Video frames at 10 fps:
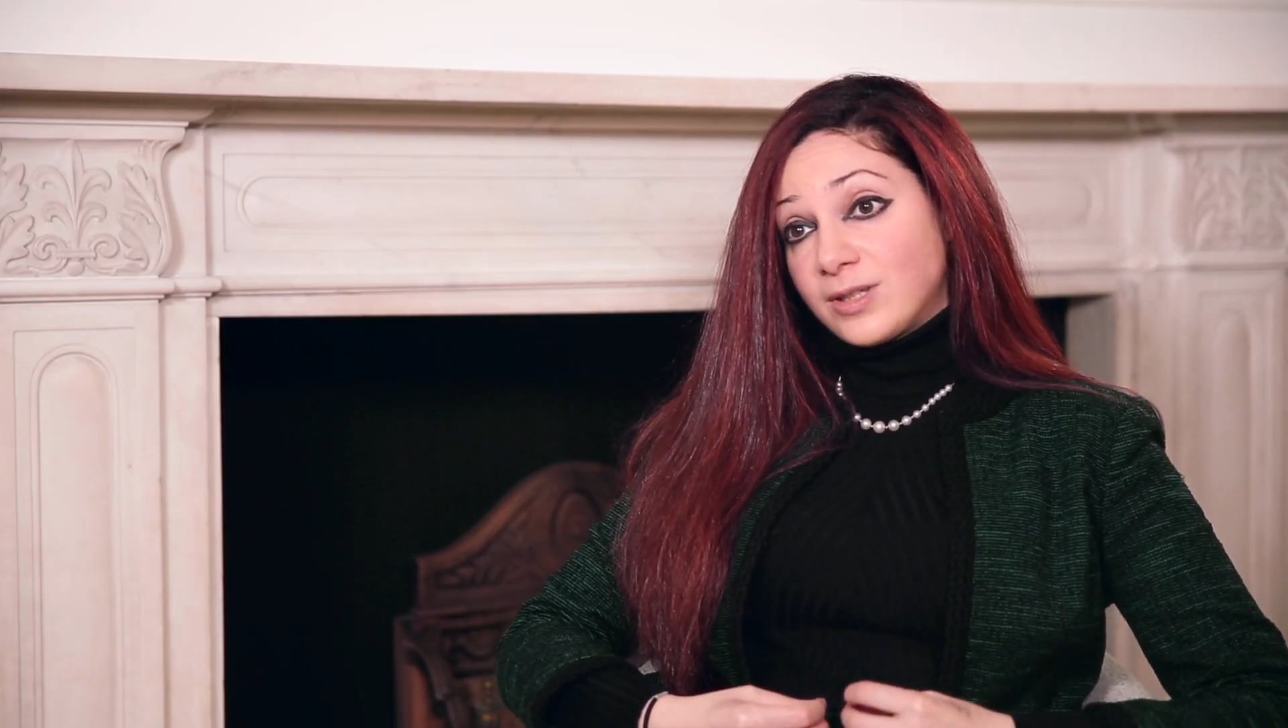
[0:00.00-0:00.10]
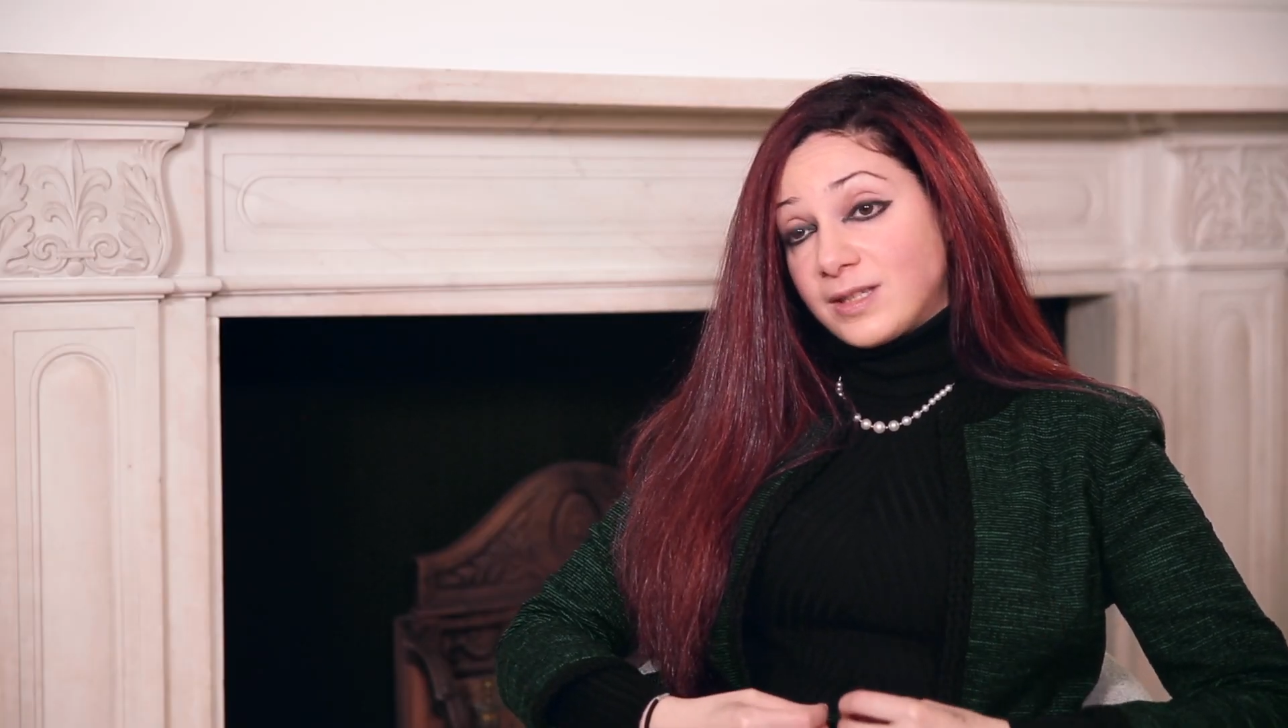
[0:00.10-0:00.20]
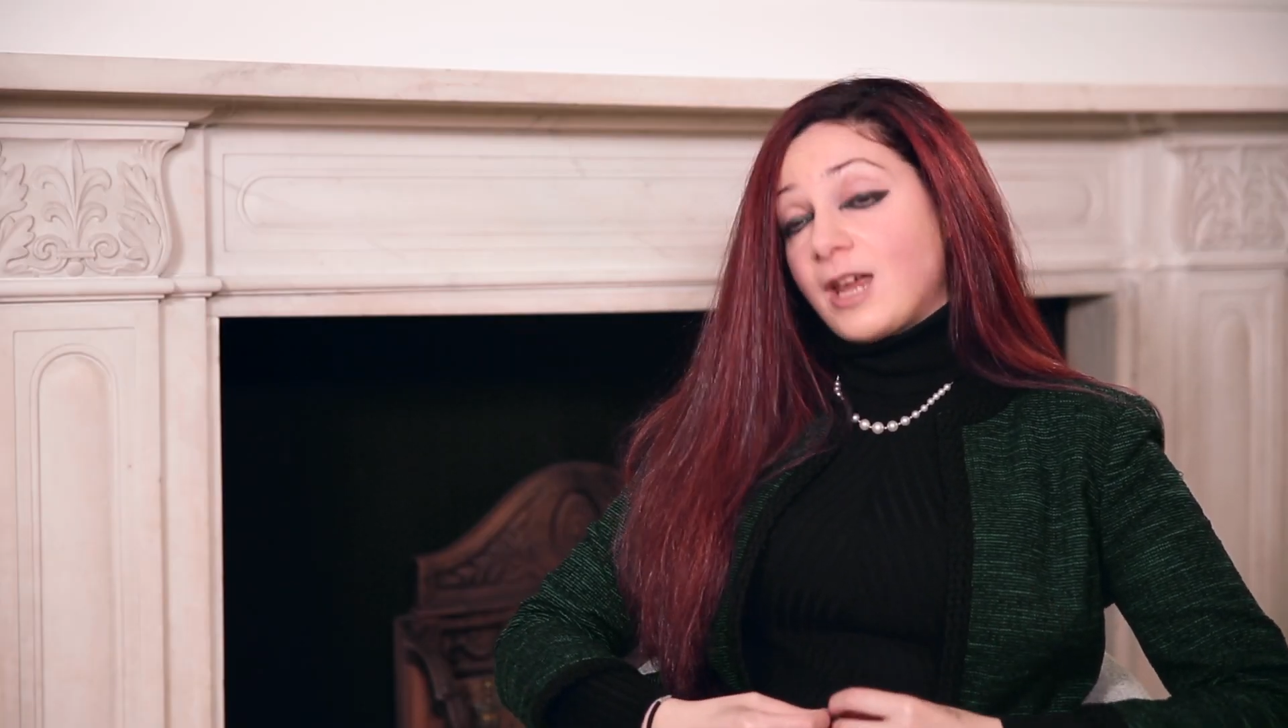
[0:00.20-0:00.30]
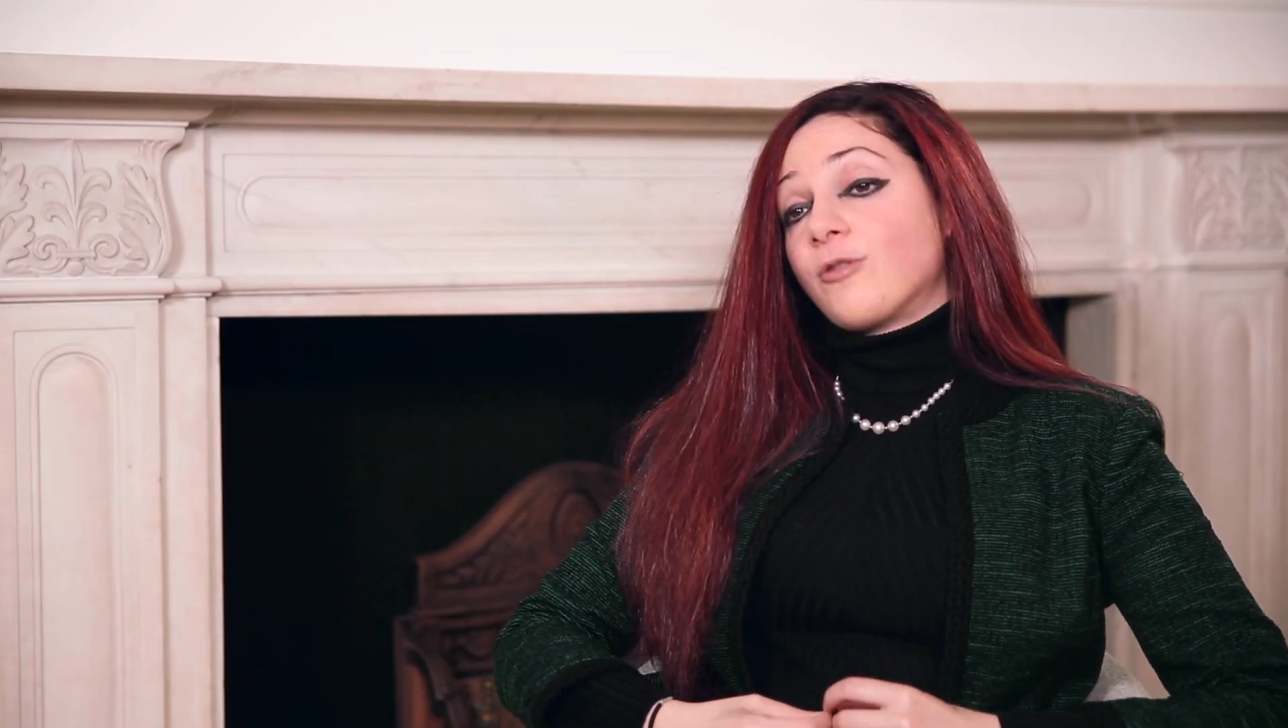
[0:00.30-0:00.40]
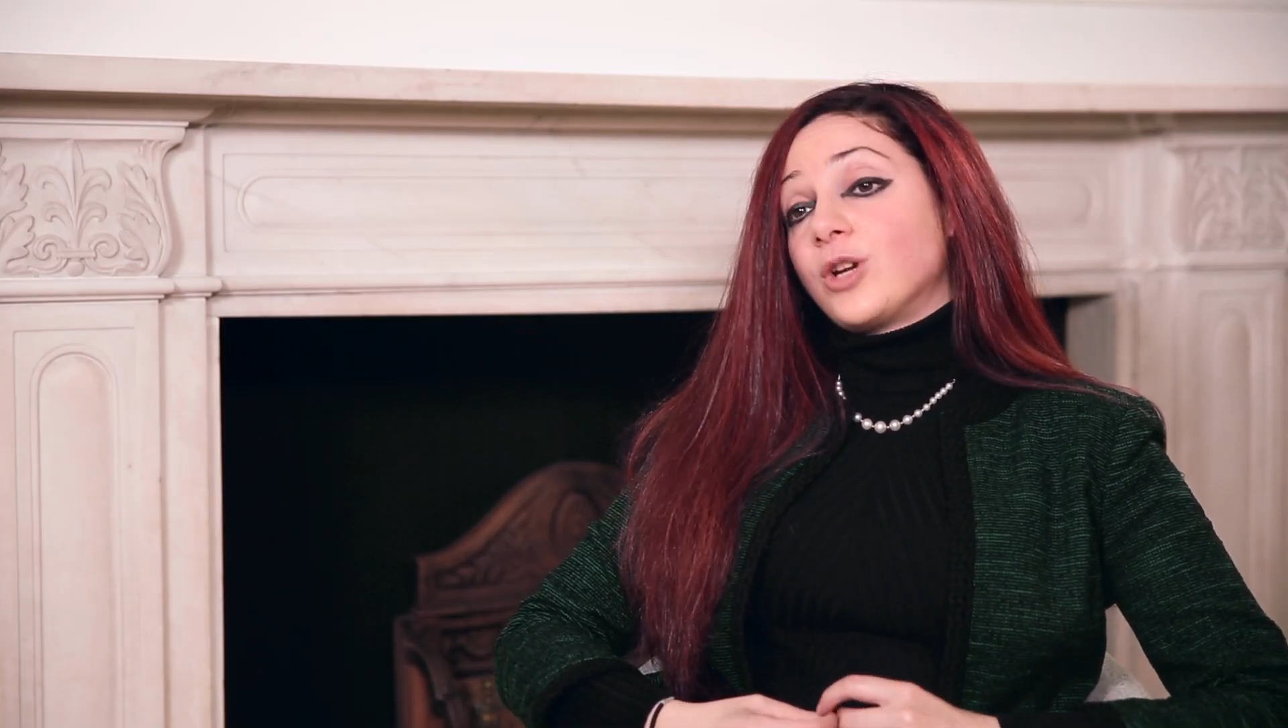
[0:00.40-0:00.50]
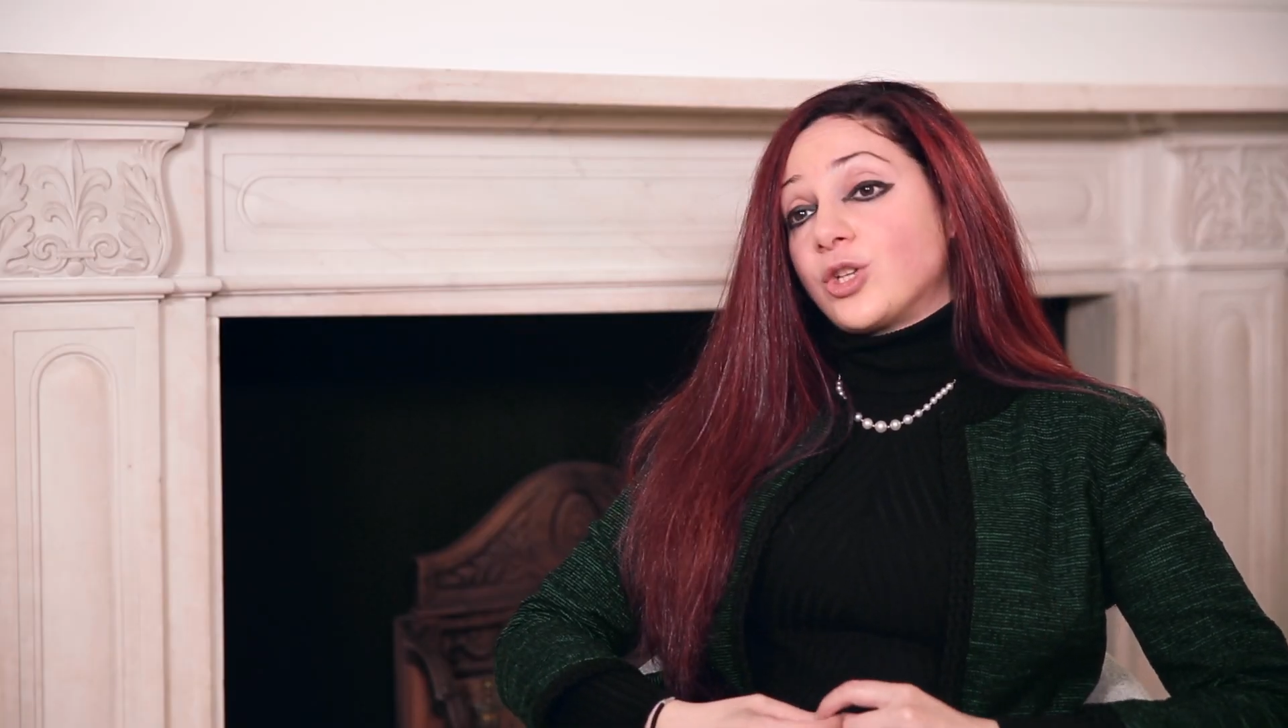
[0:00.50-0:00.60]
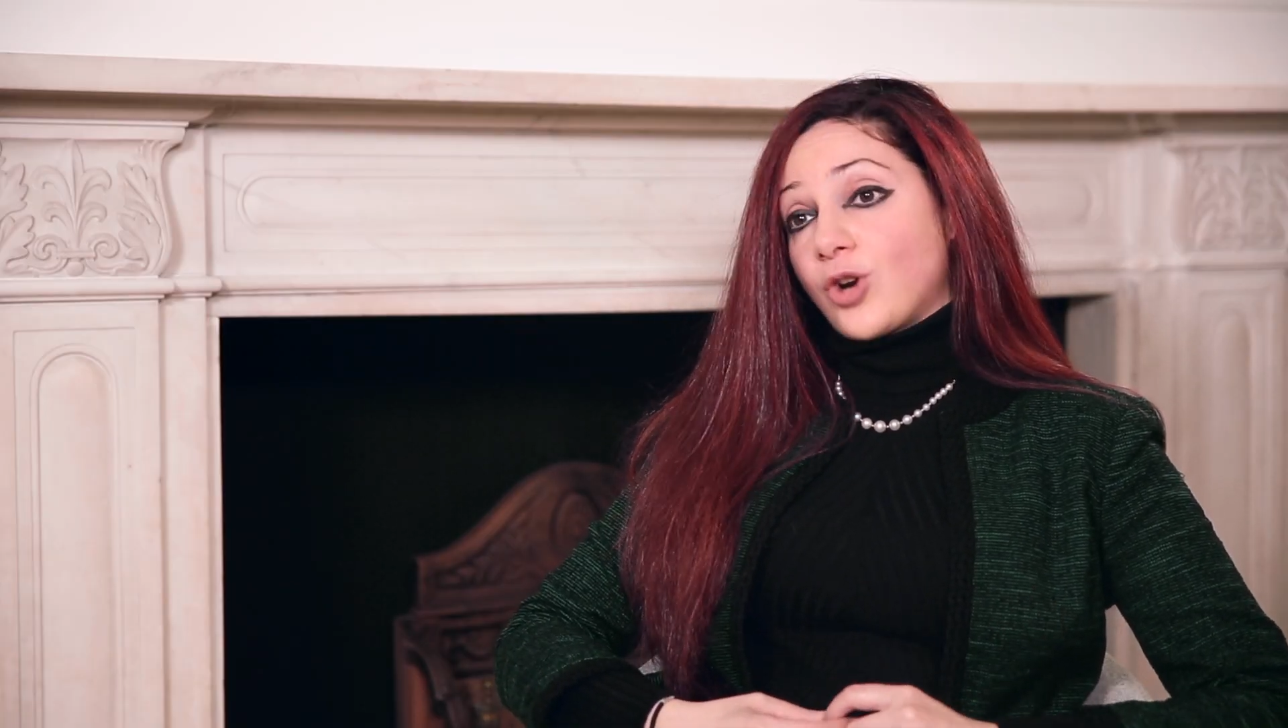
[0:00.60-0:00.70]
steroid